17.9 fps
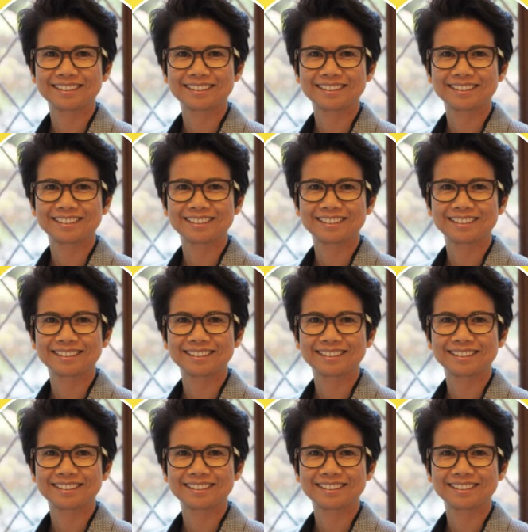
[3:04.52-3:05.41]

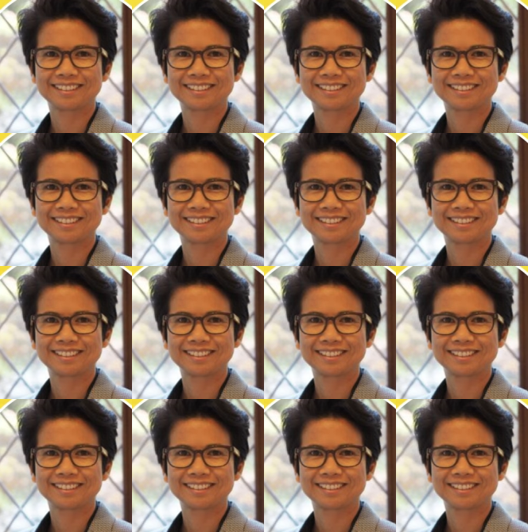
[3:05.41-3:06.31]

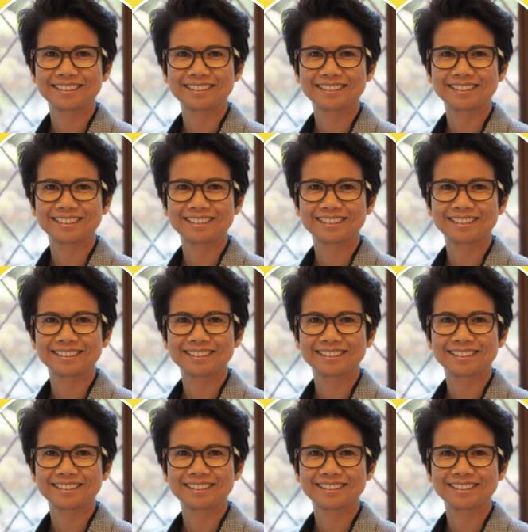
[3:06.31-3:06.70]
(no lip movement)